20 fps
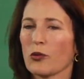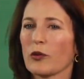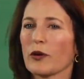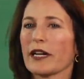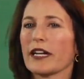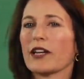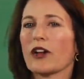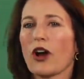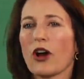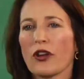
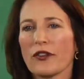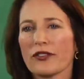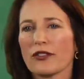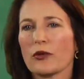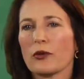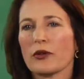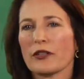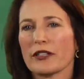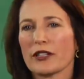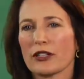It also
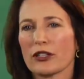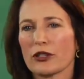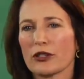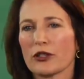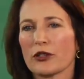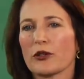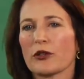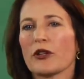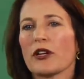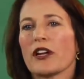will
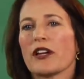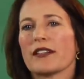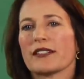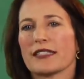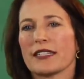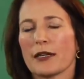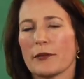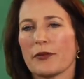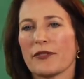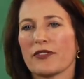include
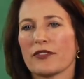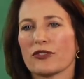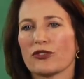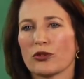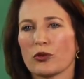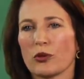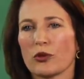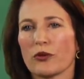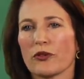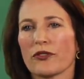tips and
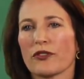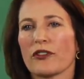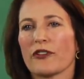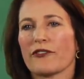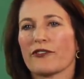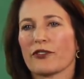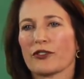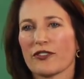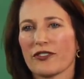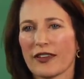tools
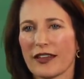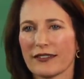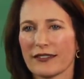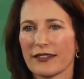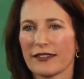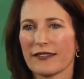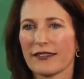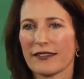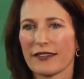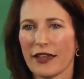for
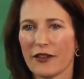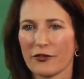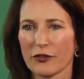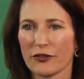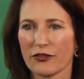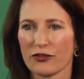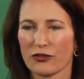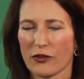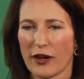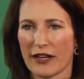sentence level
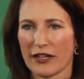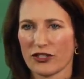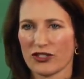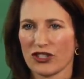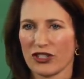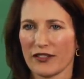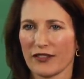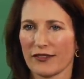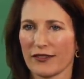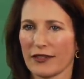
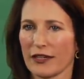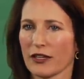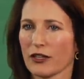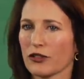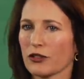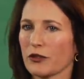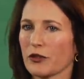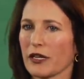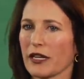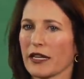strategies,
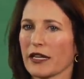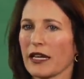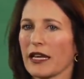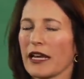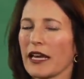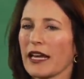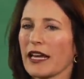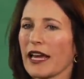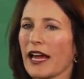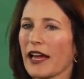including
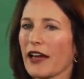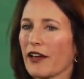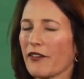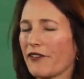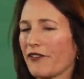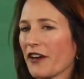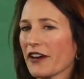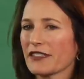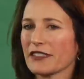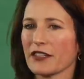
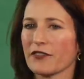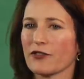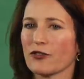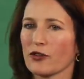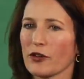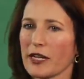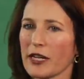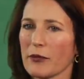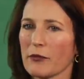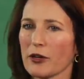effective
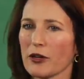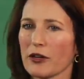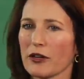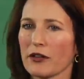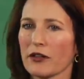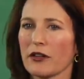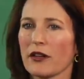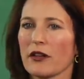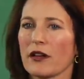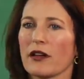
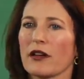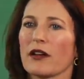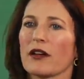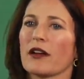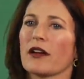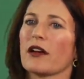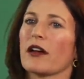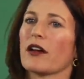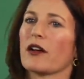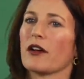grammar,
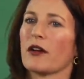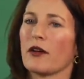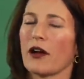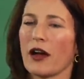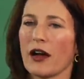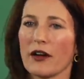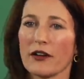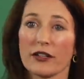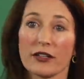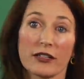
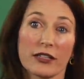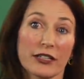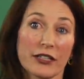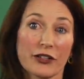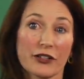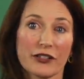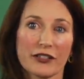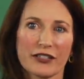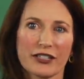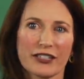uh,
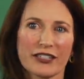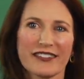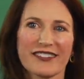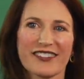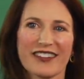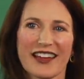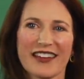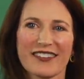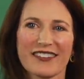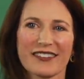clear and
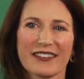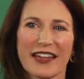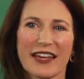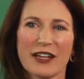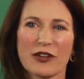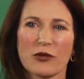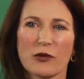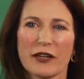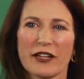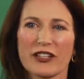concise
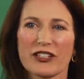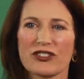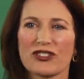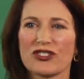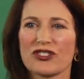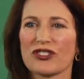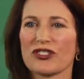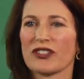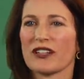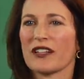
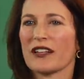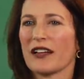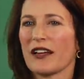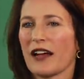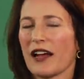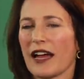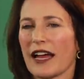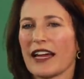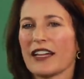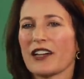language,
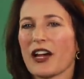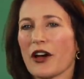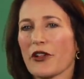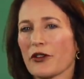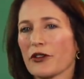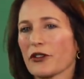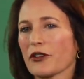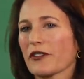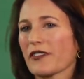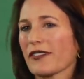and
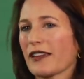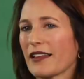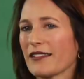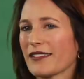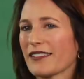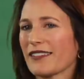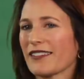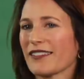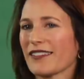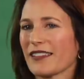other
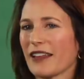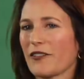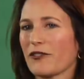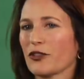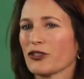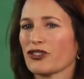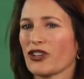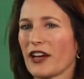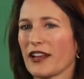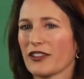sentence level
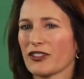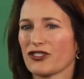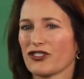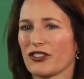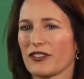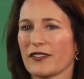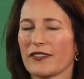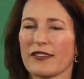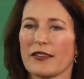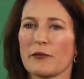
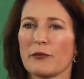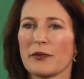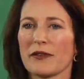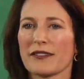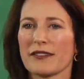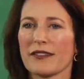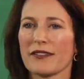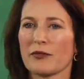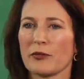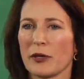challenges that
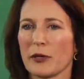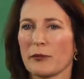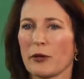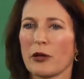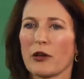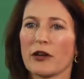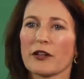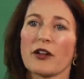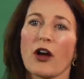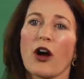business people
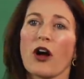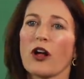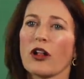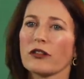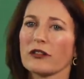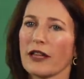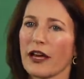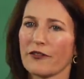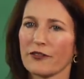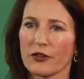on all
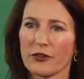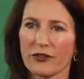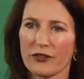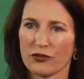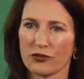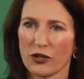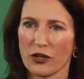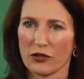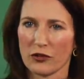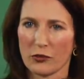levels
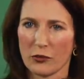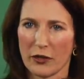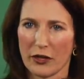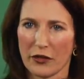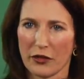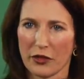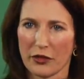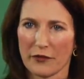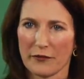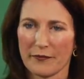struggle
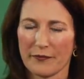with.